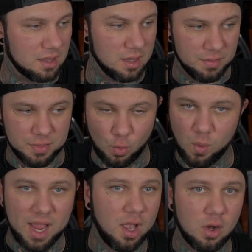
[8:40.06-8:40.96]
the
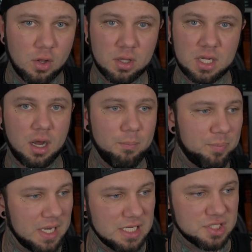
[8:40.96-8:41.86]
whale
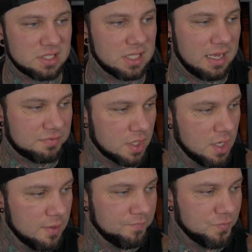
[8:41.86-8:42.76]
company just left
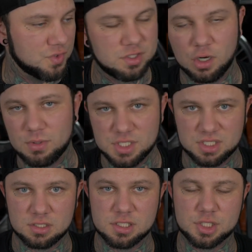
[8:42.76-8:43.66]
so
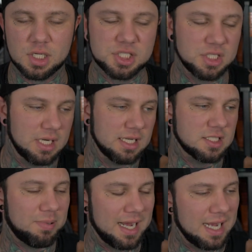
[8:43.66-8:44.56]
much destruction in its
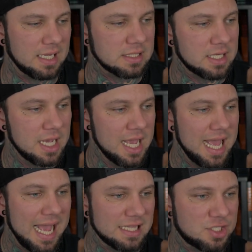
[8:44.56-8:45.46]
past.
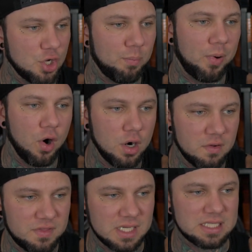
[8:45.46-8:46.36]
And so part
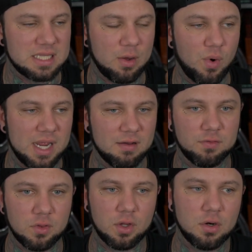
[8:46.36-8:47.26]
of this that we have
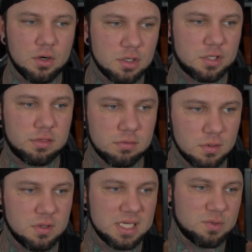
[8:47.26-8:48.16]
learned
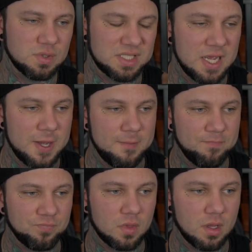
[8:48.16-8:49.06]
through this was
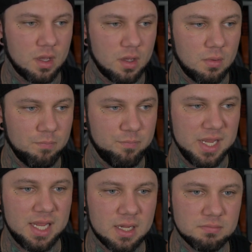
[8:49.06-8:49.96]

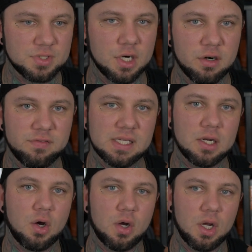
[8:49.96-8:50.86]
being observant
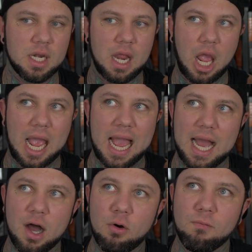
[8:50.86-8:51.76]
on
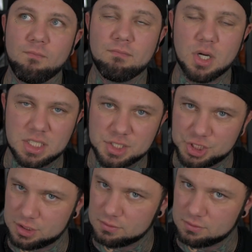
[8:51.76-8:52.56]
how much